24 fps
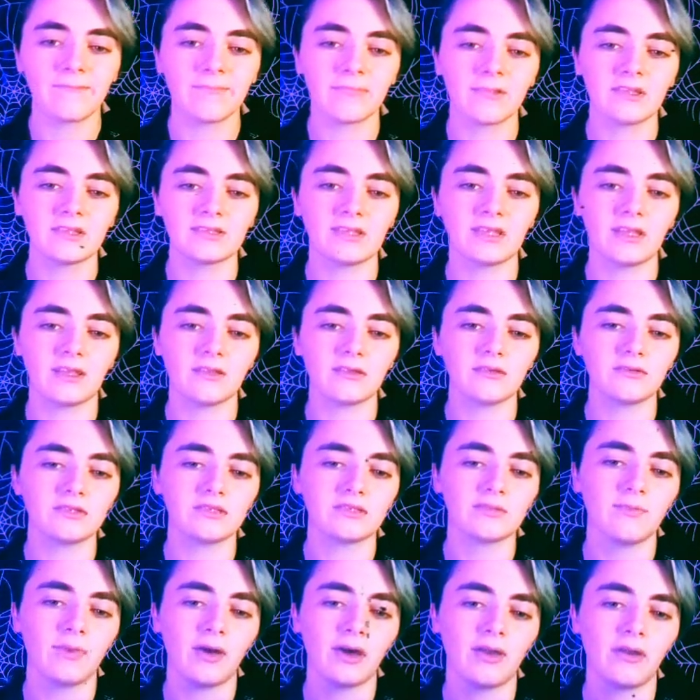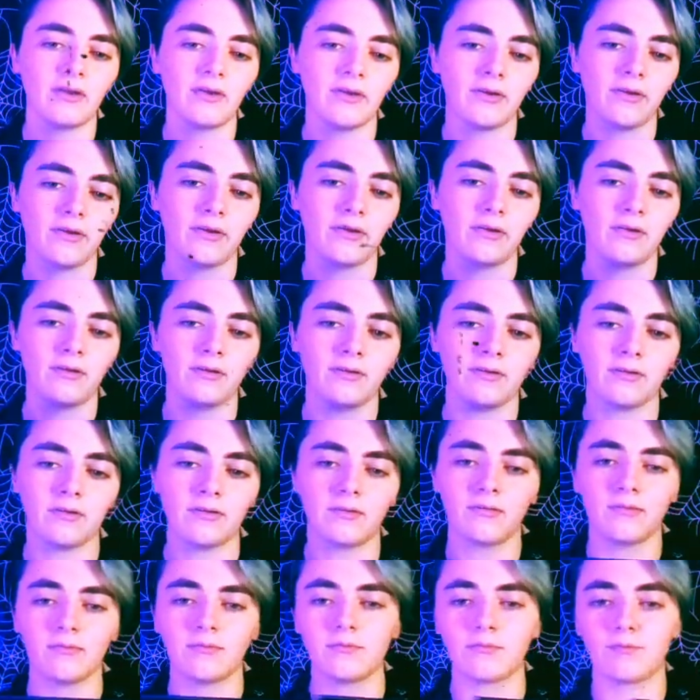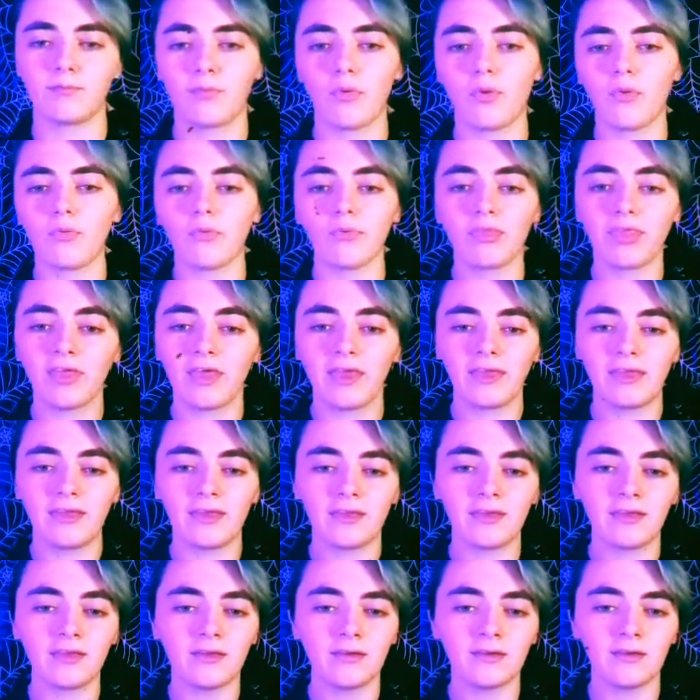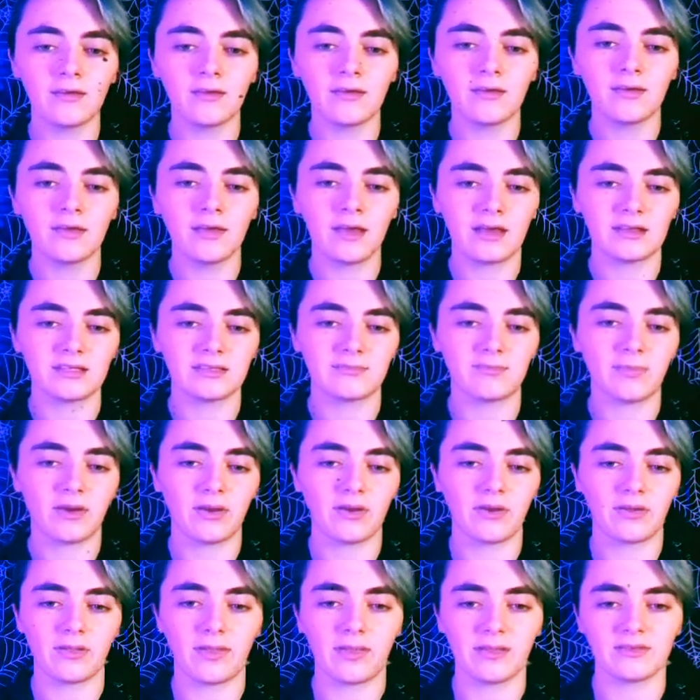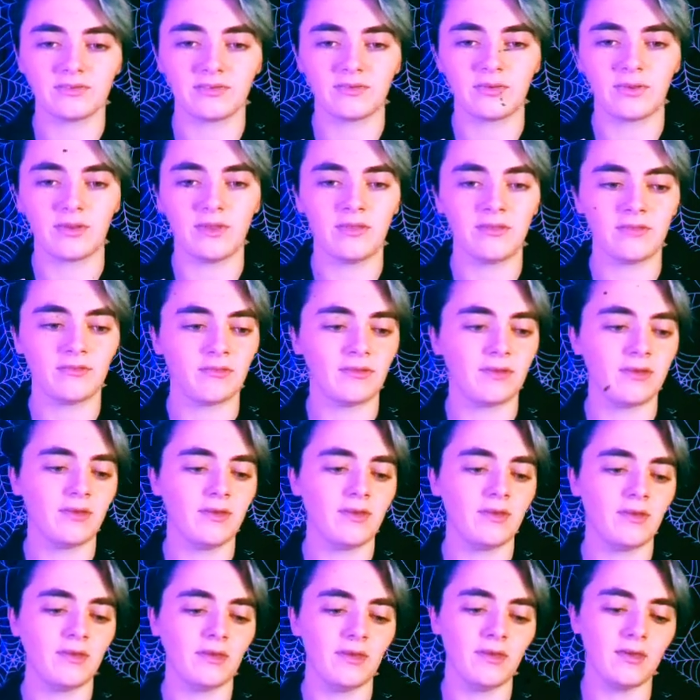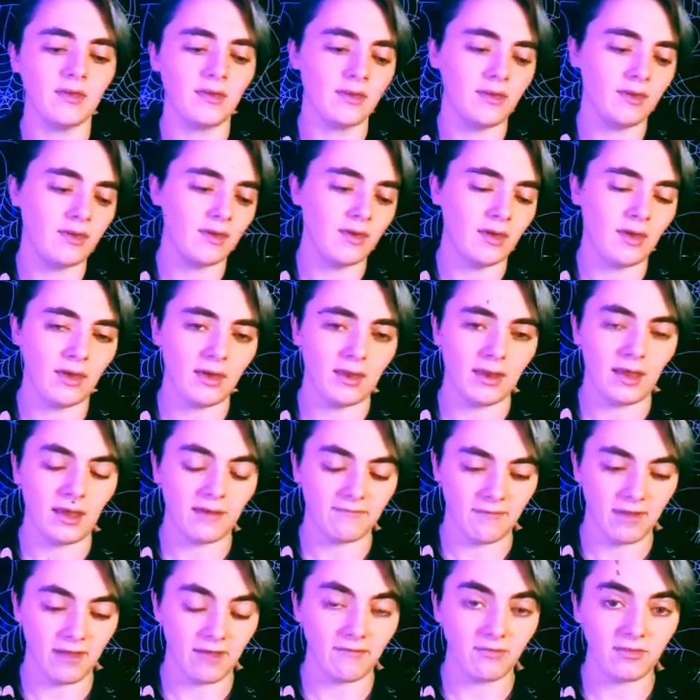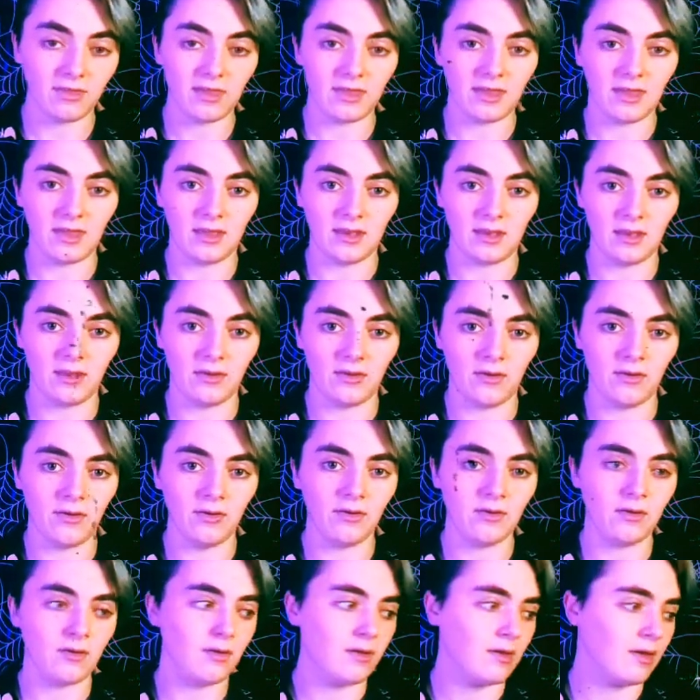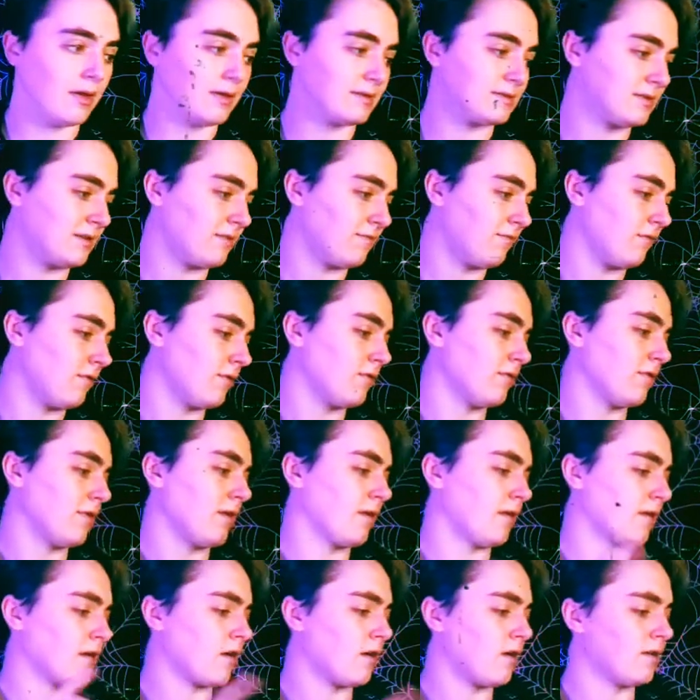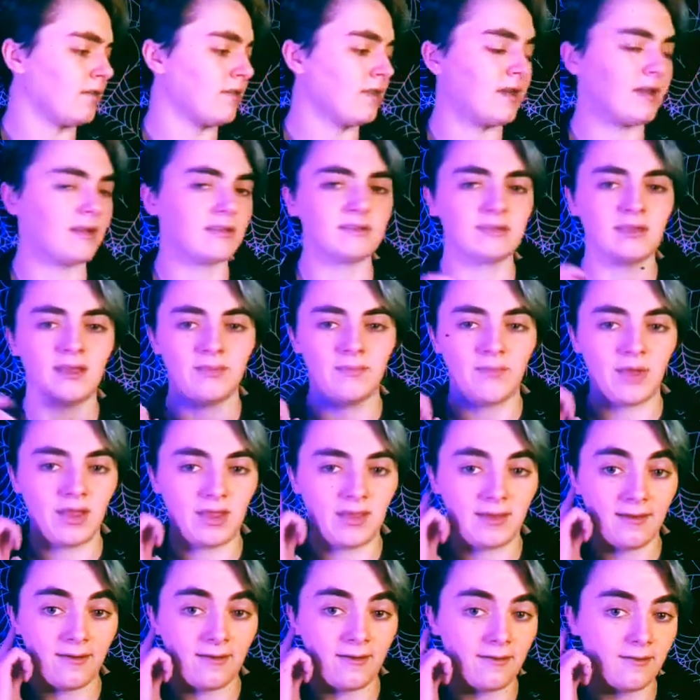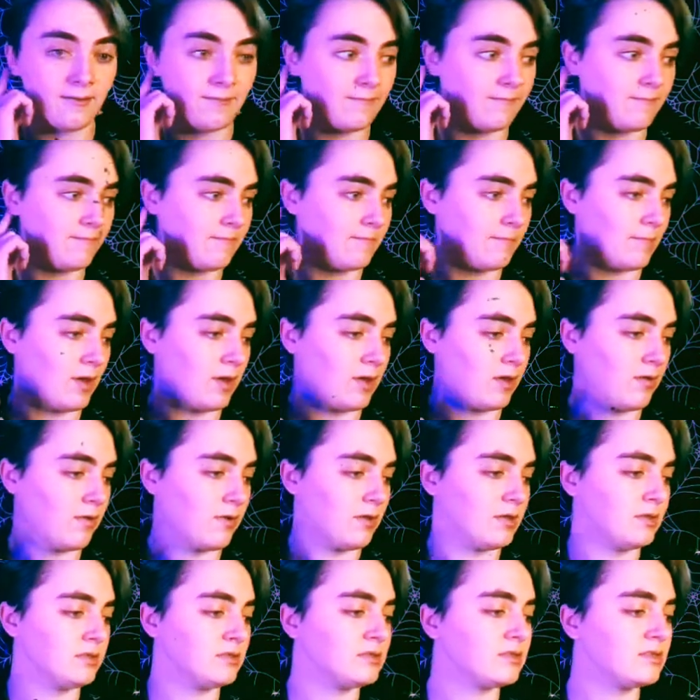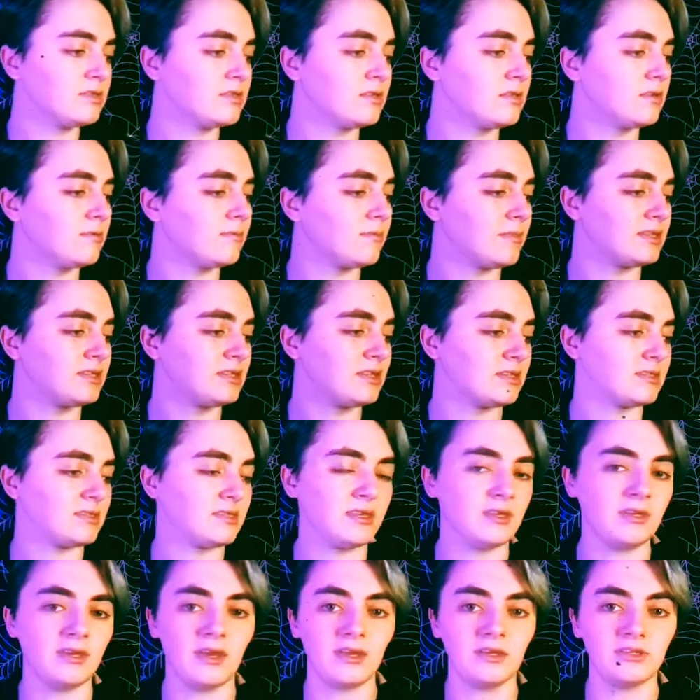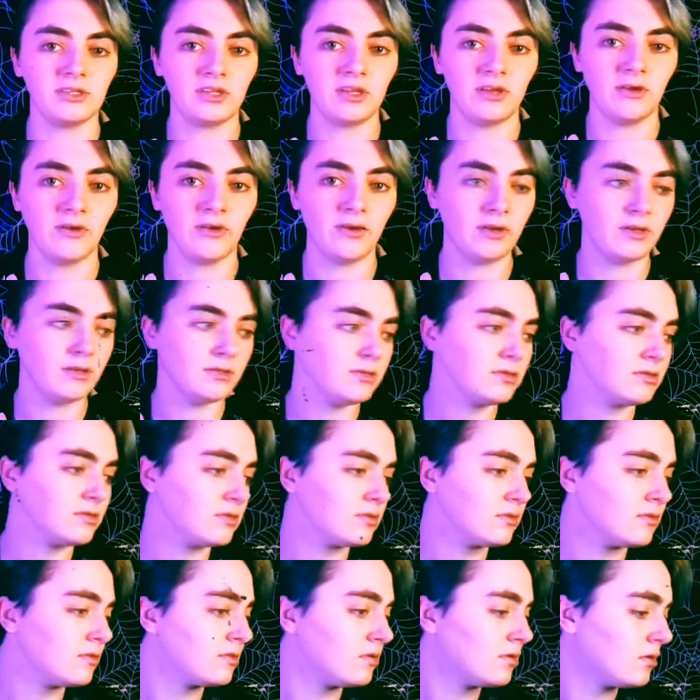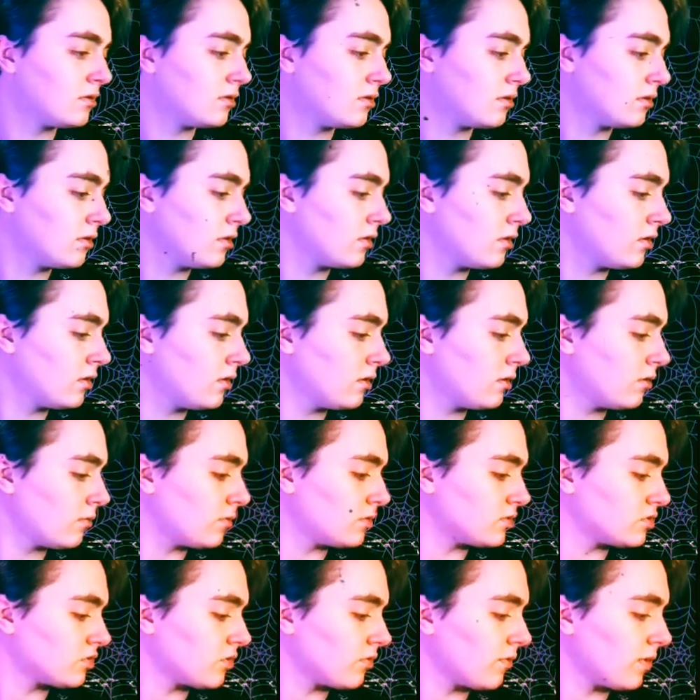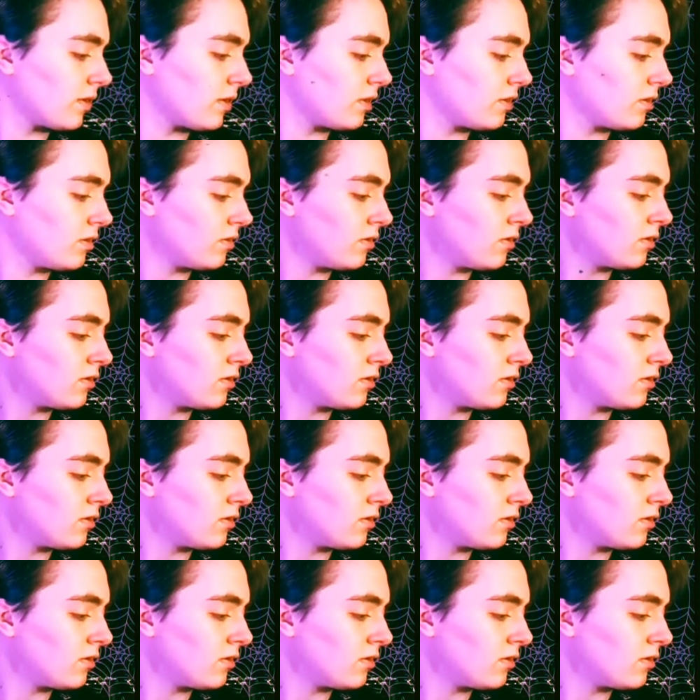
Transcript: It's in a little spider bowl thingy. Has spider legs on it. And I have everything in here except for the contacts in my earrings, my 16 gauge earrings, which are right here.